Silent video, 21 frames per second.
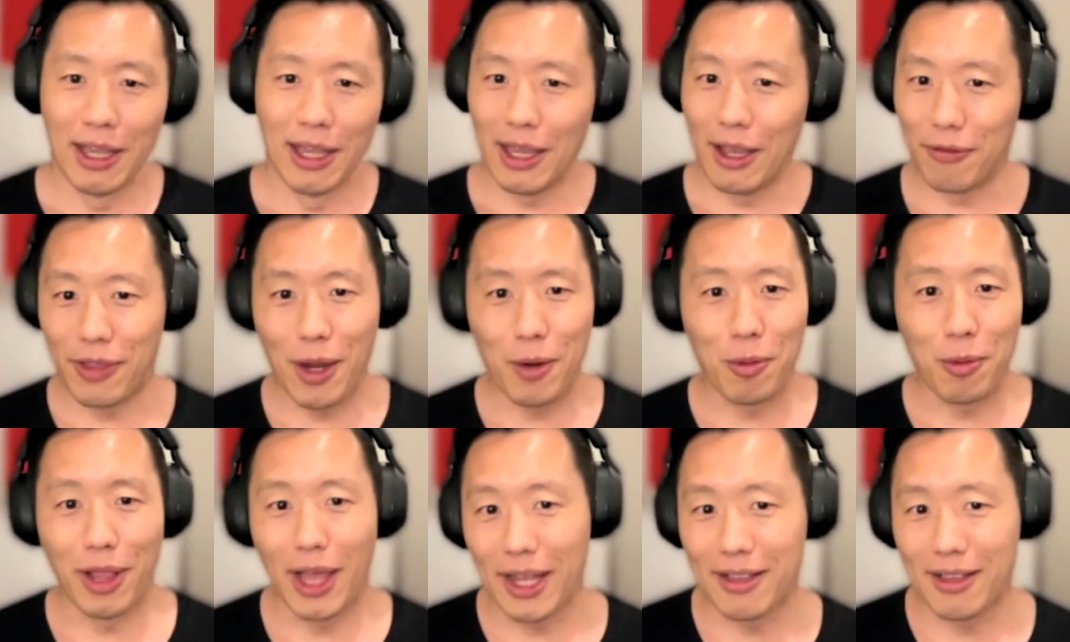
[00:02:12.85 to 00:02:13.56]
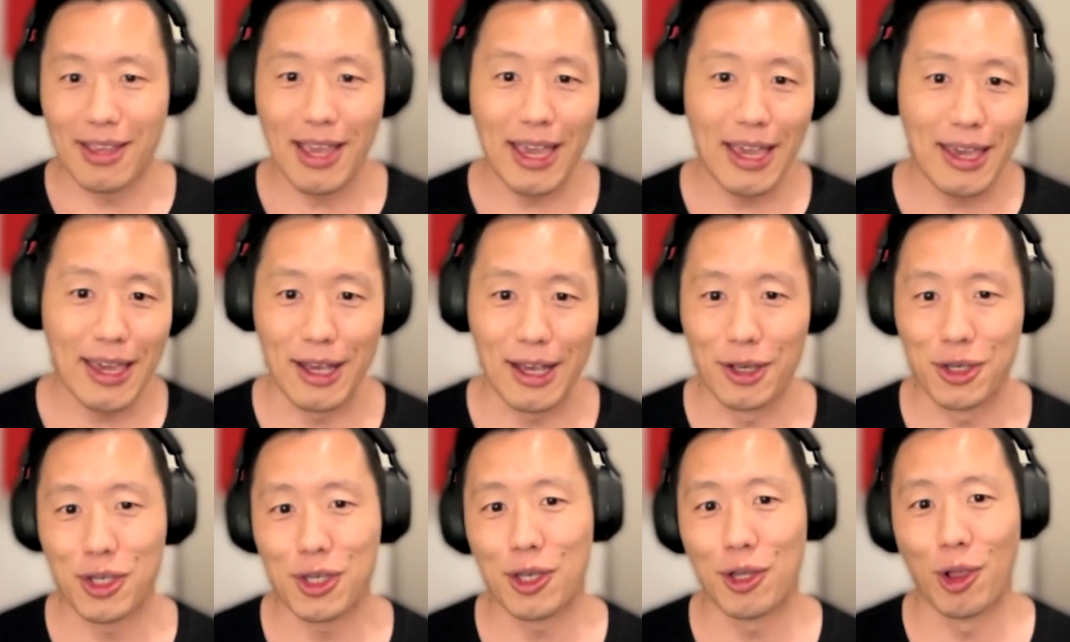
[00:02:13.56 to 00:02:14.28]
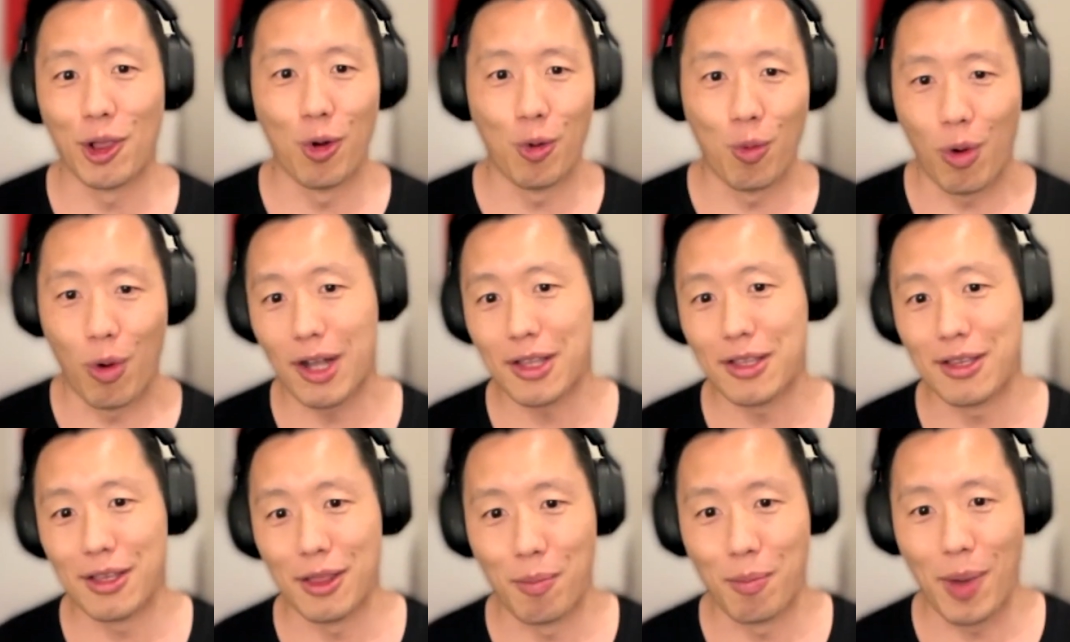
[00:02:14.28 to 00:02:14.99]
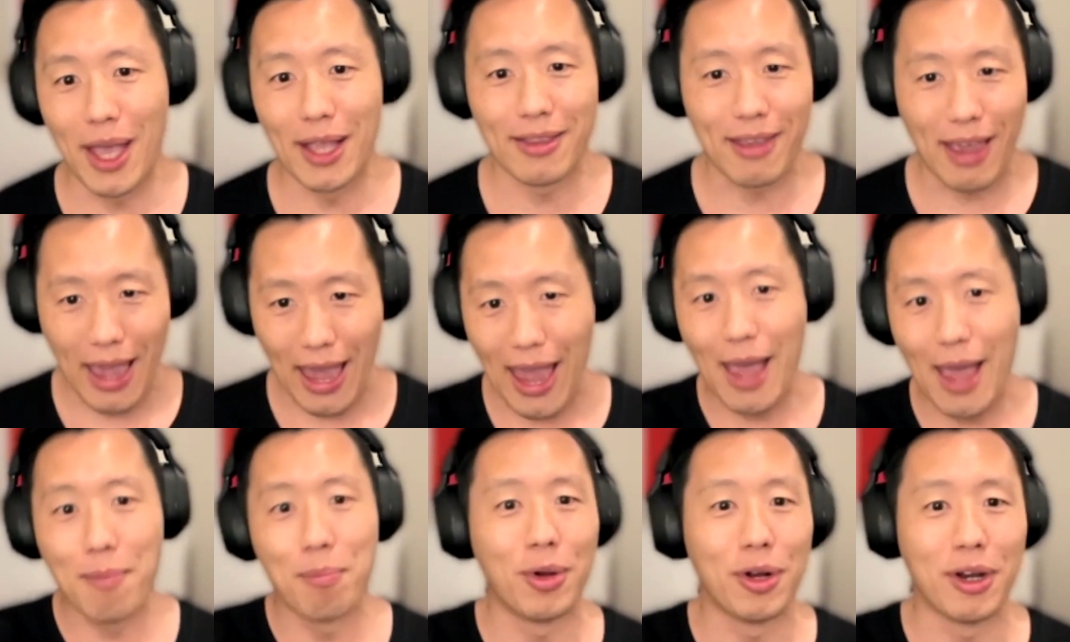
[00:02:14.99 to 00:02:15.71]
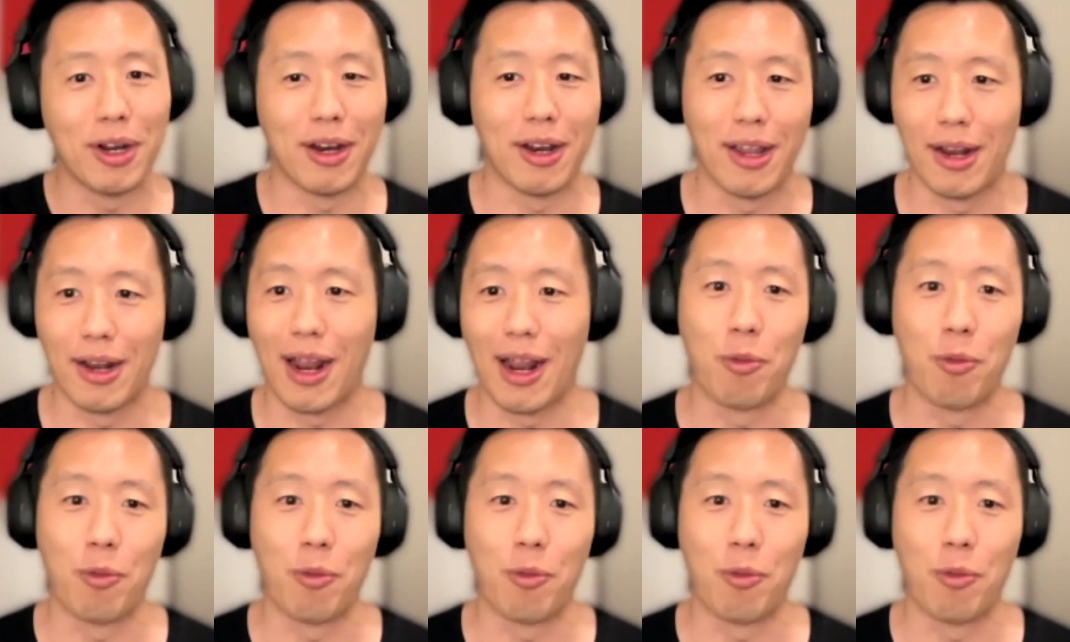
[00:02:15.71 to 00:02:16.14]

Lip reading: If they were like taking a slow walk to the bank to hand put it in,